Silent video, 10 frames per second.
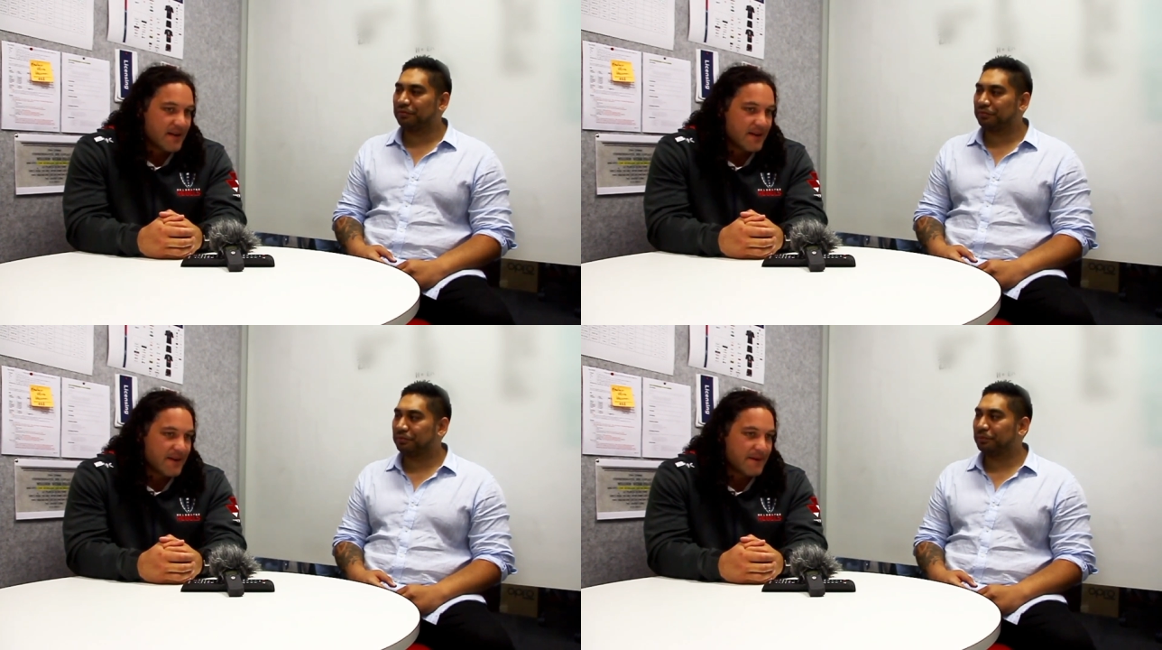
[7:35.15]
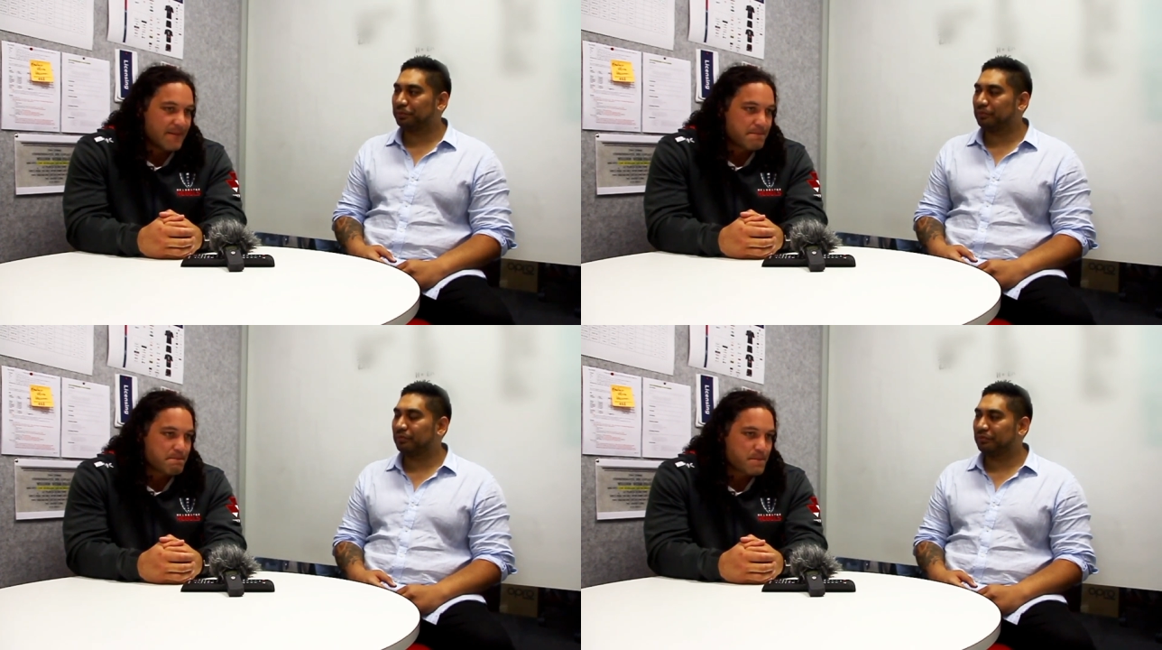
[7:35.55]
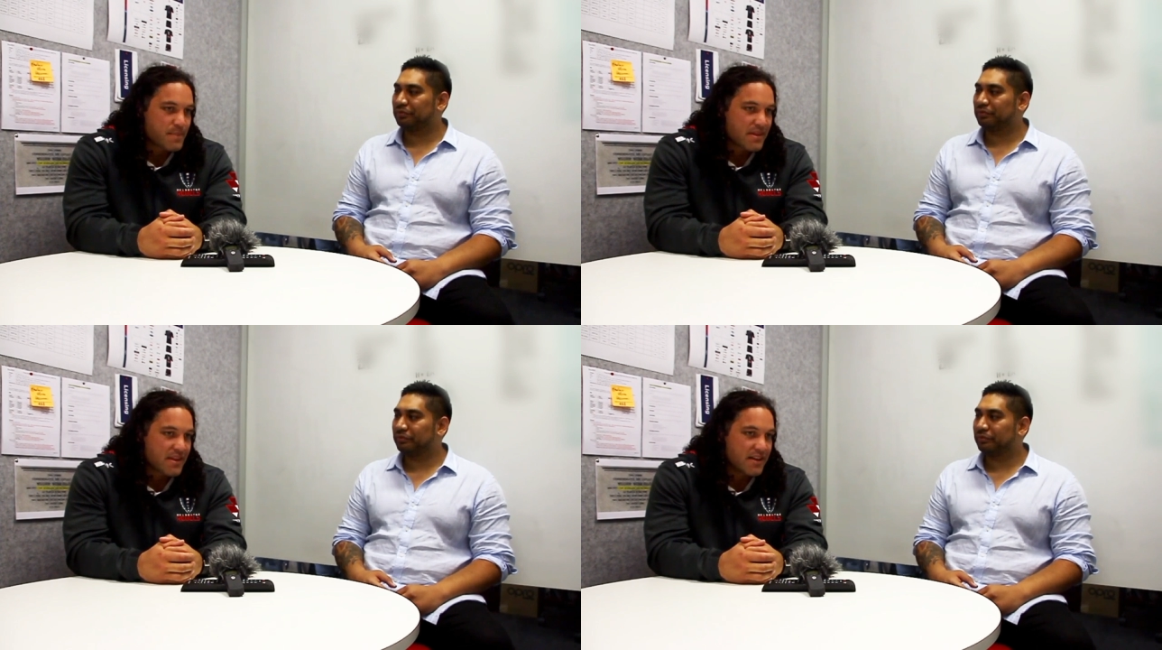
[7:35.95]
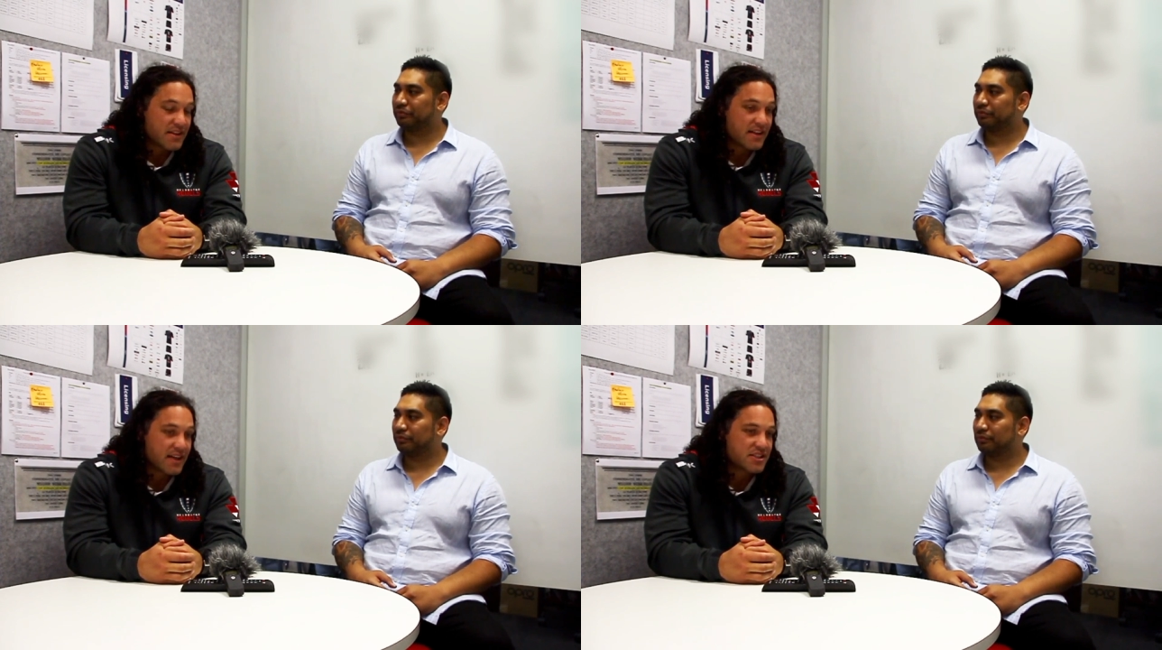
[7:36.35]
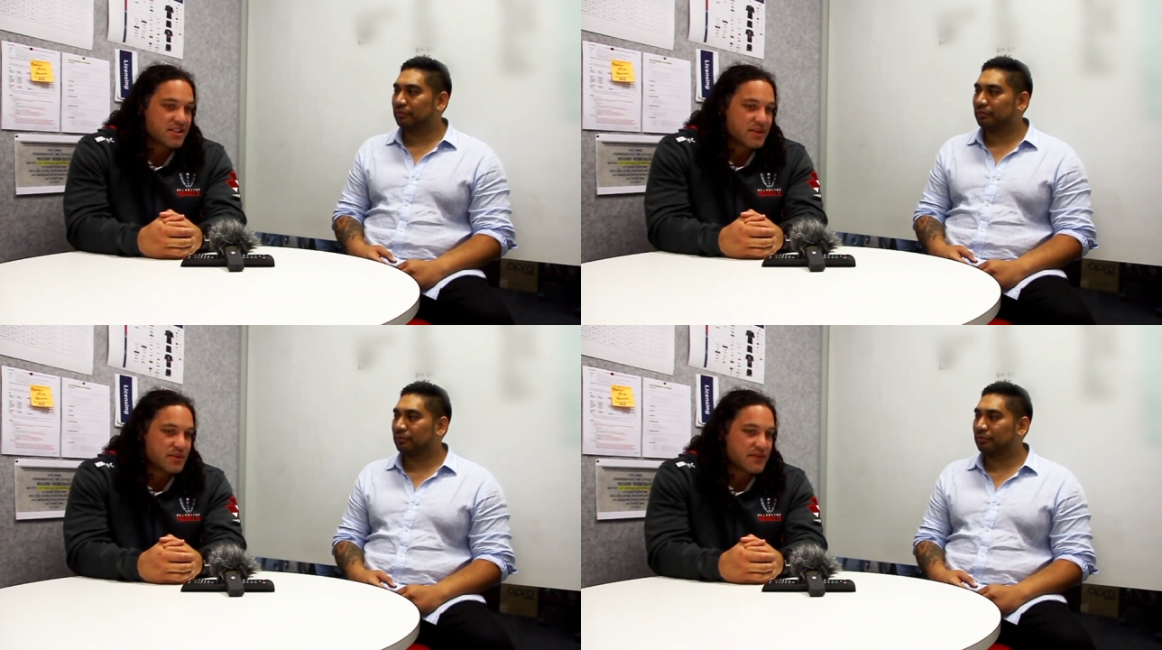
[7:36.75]
Speaker 1: Um, I think
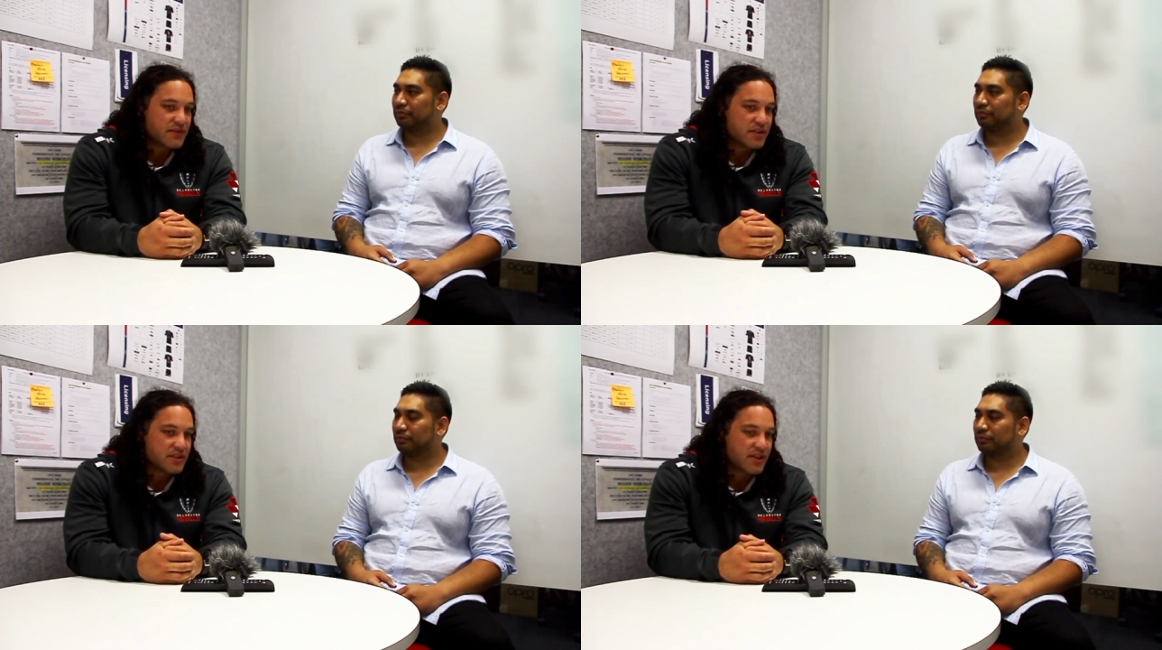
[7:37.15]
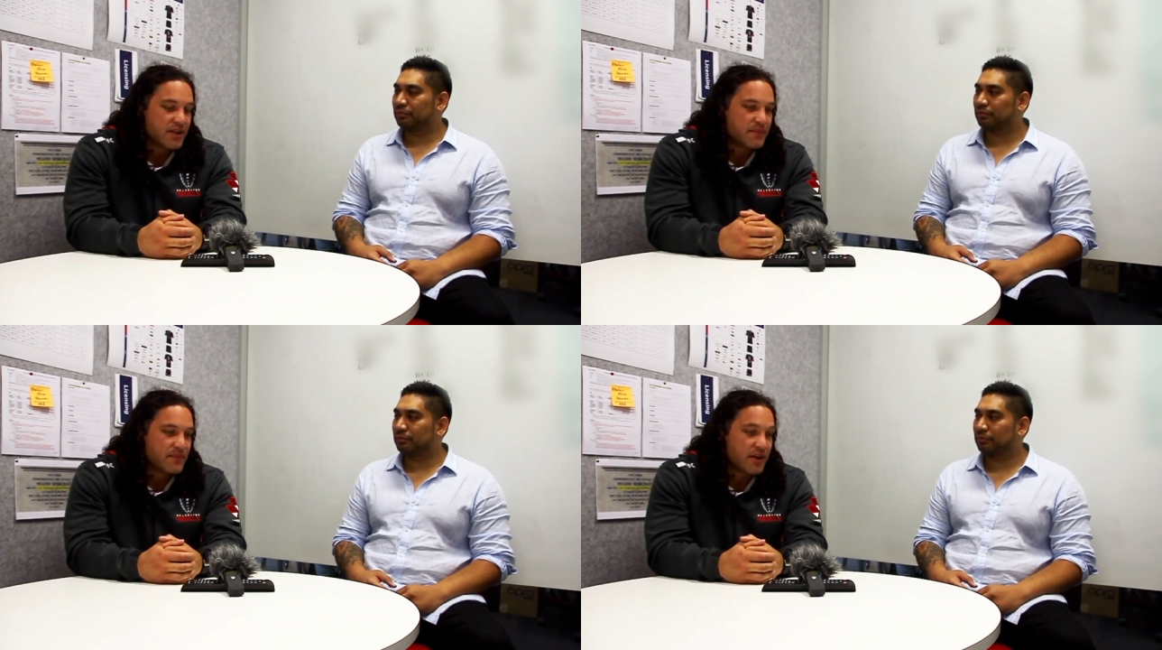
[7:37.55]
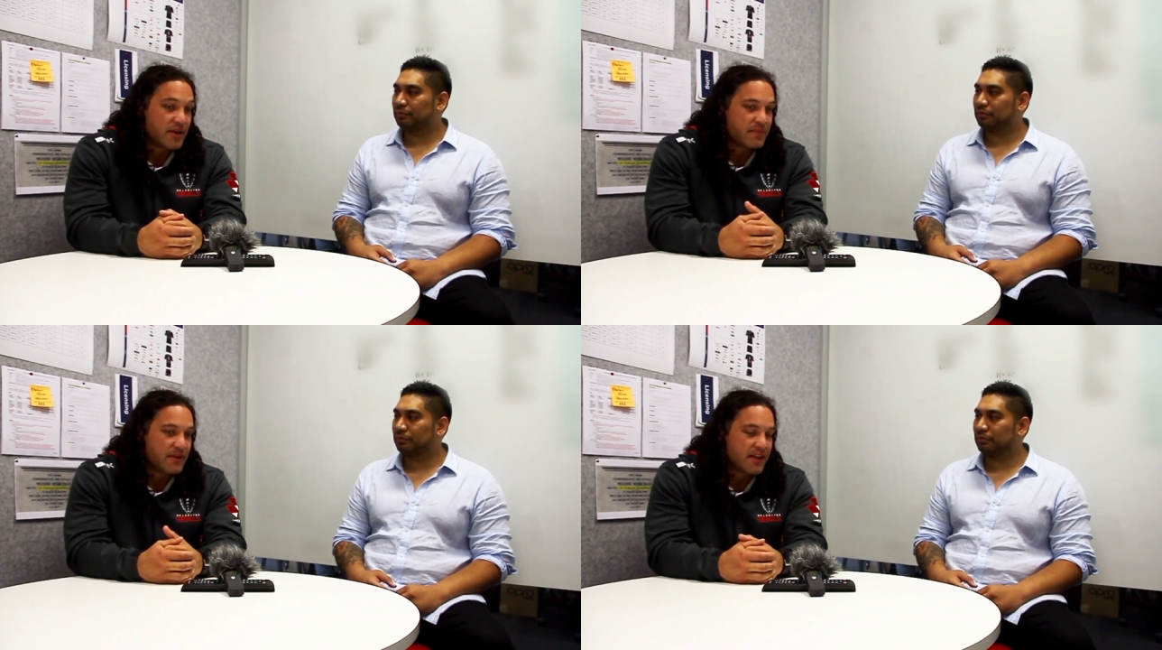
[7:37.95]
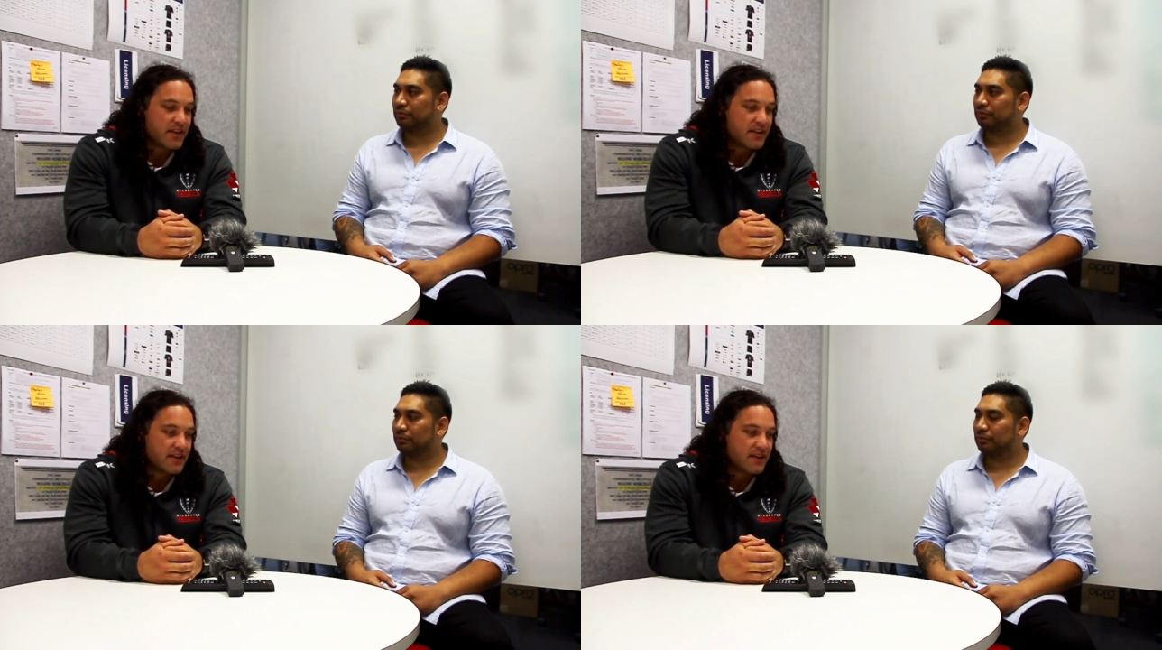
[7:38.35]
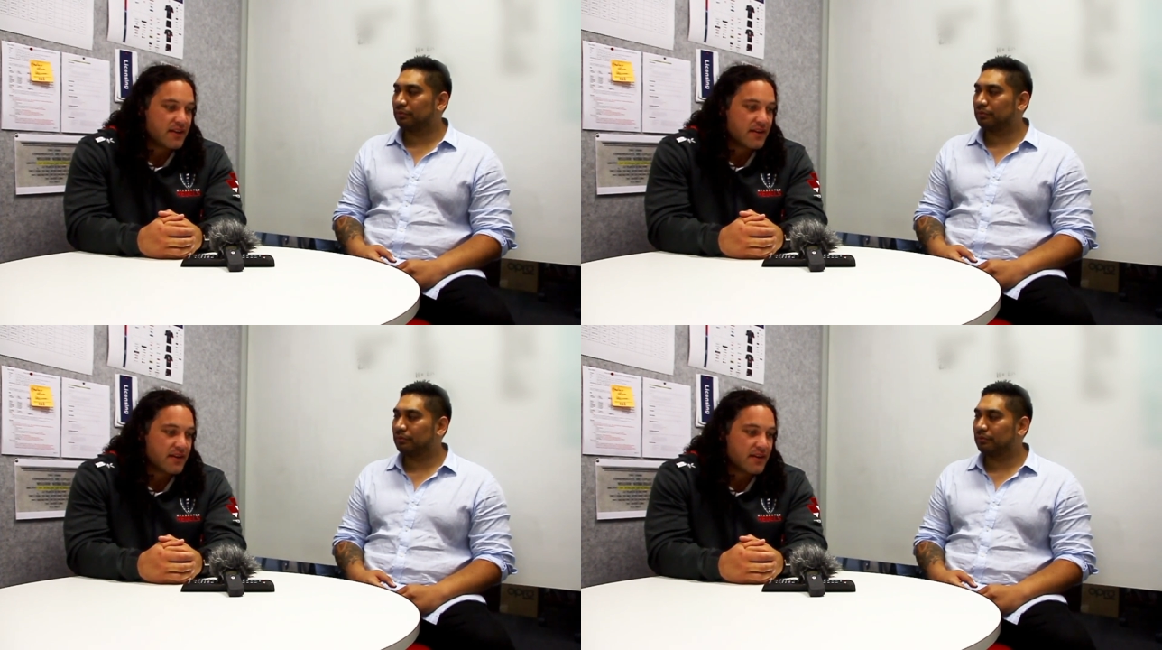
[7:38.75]
last year was the first time I played